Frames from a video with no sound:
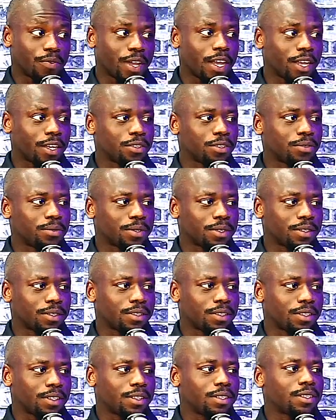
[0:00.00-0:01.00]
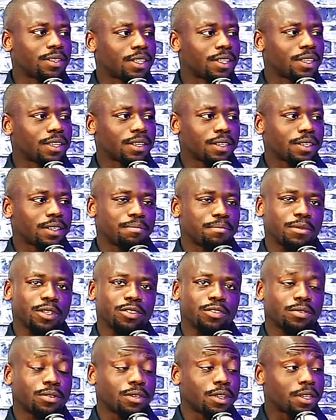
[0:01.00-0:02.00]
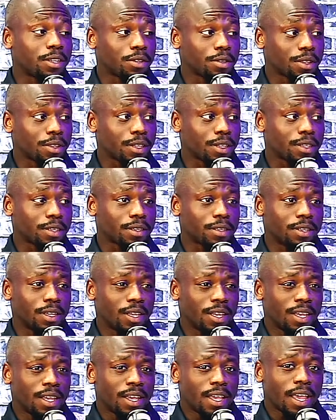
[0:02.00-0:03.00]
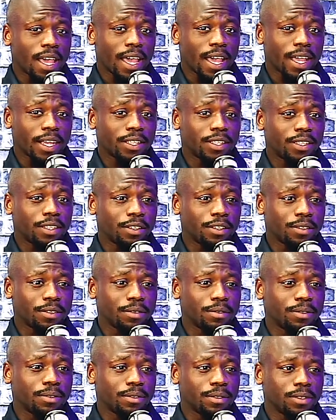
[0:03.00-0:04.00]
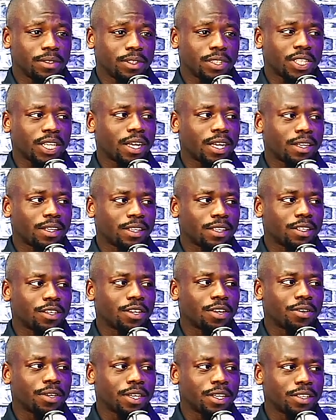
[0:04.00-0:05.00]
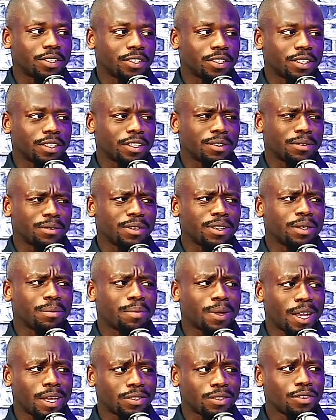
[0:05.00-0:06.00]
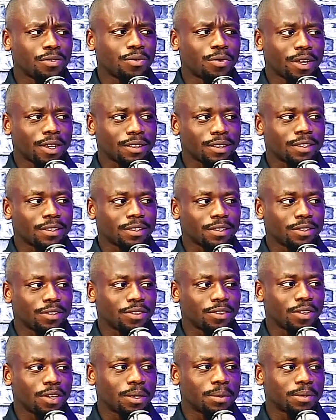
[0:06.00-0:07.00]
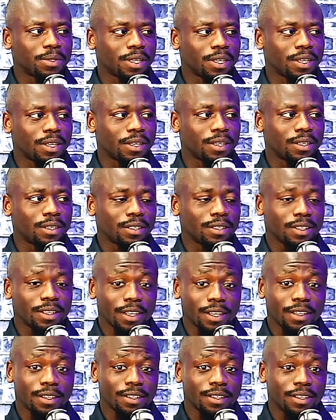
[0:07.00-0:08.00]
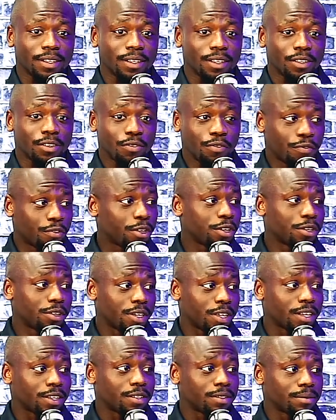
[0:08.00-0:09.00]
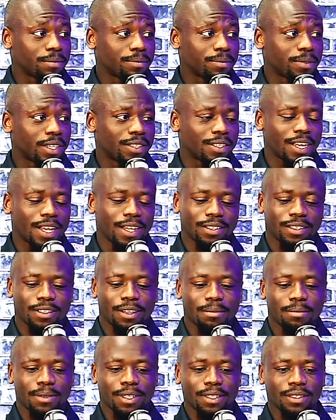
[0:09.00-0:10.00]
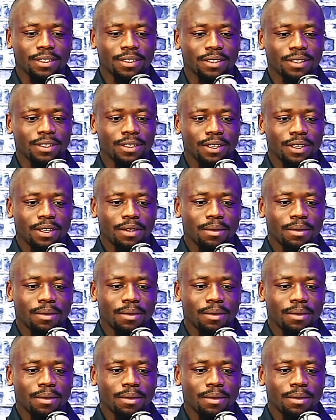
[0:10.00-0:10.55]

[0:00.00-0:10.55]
value in and again mental health and actually channeling your energy in a in a positive way. Mm. You know what I'm mm-hmm. saying? That you feel that. That's not something that's